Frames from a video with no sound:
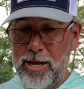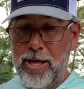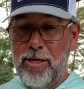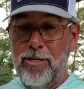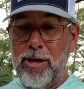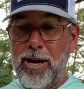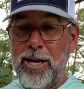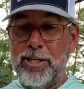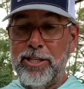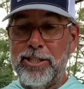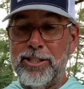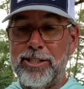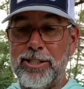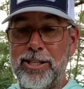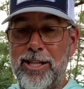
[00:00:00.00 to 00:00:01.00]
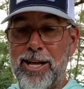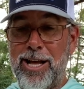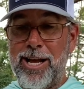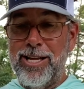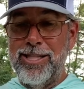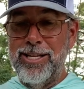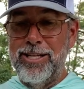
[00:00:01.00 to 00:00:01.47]
Then I just
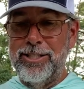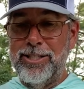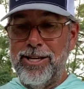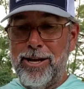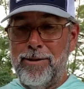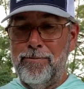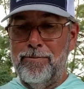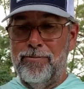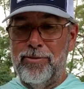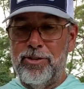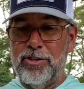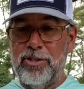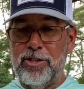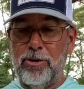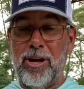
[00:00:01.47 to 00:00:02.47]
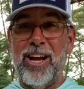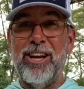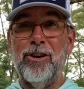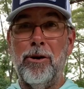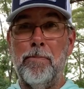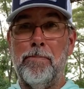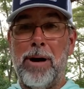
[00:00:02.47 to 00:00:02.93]
slide this up till I
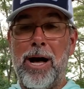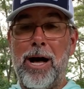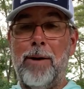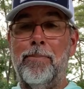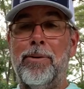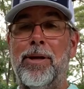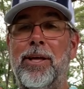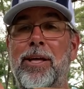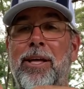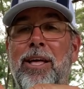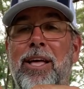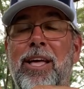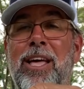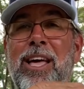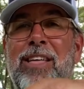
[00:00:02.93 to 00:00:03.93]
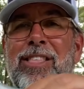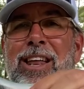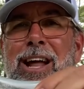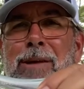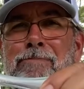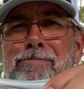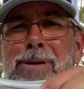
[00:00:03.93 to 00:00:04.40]
hear it pop, and then
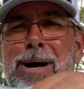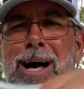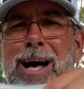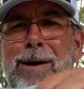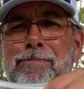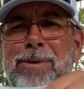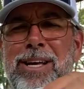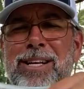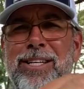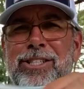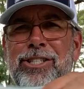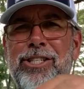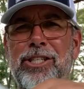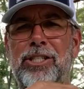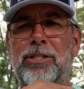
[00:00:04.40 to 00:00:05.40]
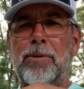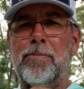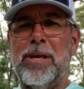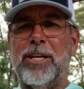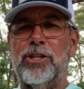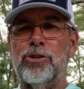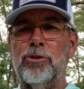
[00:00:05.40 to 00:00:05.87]
I pop it just to
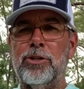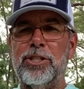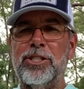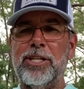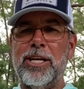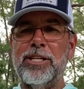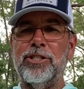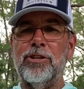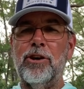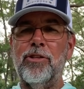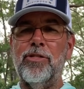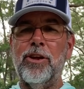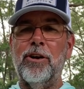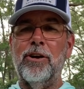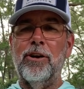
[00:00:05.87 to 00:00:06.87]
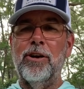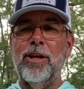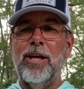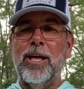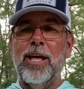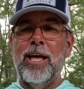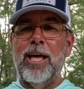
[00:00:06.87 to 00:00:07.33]
make sure it stays on there
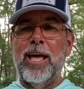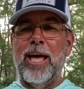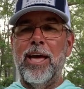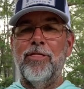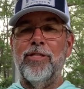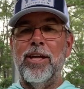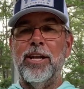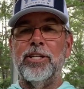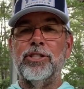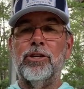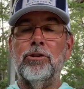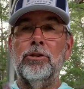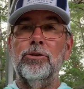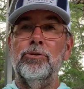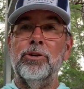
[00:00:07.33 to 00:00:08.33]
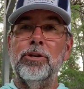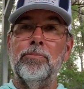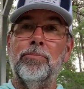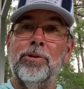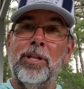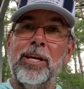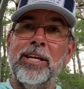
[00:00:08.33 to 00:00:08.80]
and then it's glued in
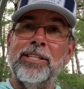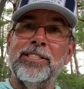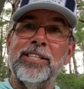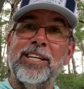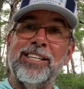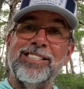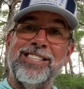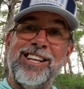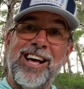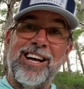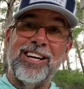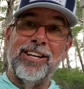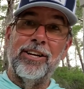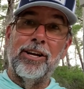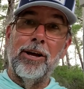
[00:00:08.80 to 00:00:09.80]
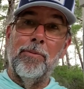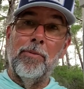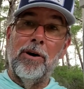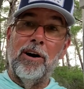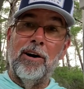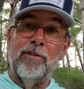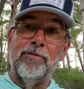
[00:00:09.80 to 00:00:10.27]
place and it's not gonna come
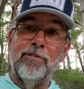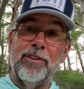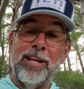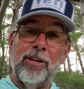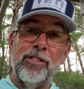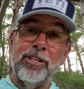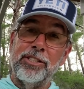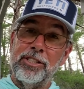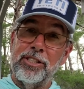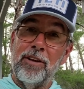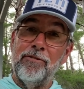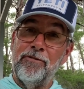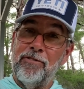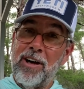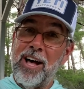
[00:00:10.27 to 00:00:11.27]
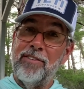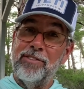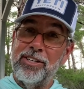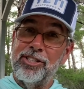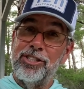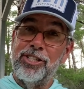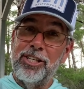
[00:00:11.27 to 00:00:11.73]
off. Now this is a five
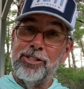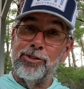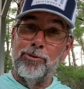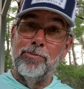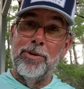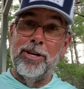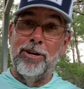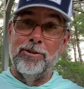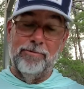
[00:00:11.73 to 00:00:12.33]
inch diesel minnow.